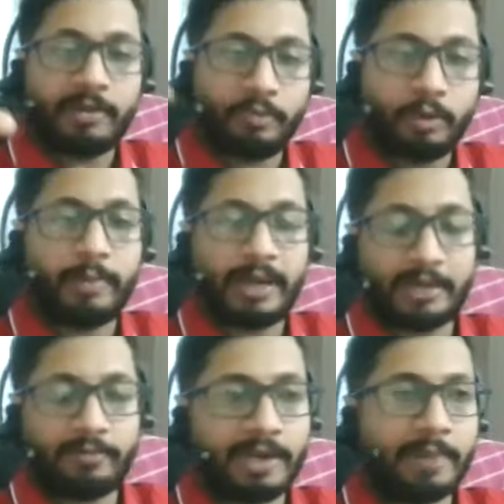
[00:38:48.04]
full
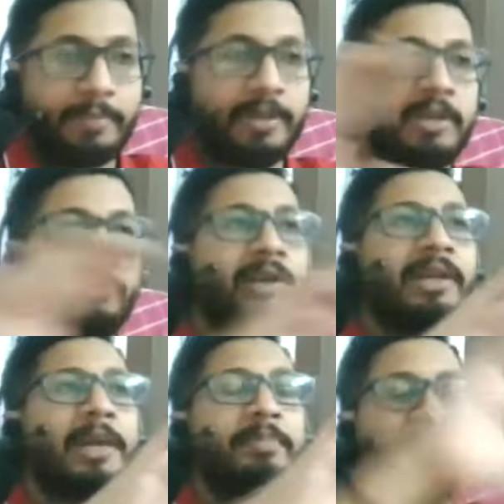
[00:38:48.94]
backup will happen, it will
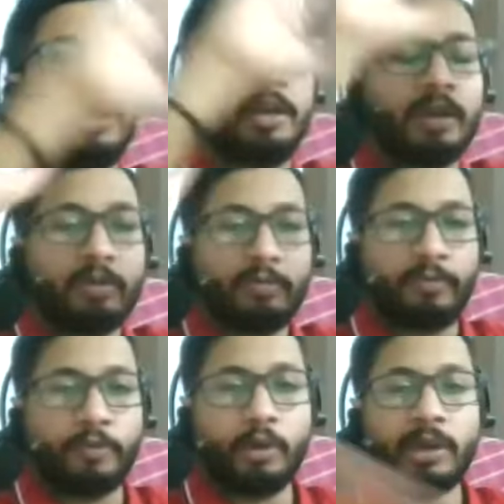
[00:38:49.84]
capture
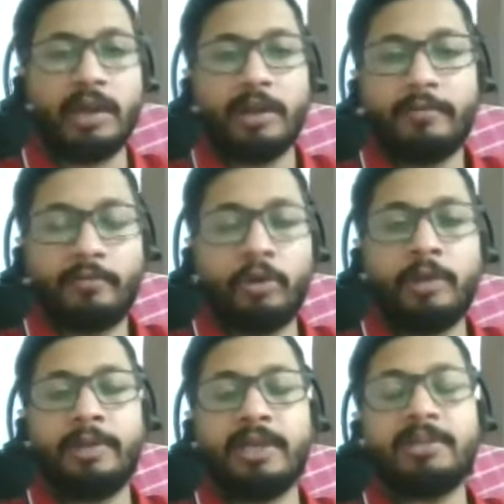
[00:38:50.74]
full. Full
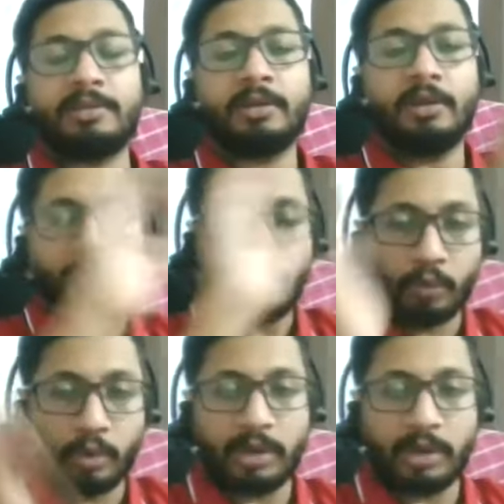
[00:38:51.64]
means full.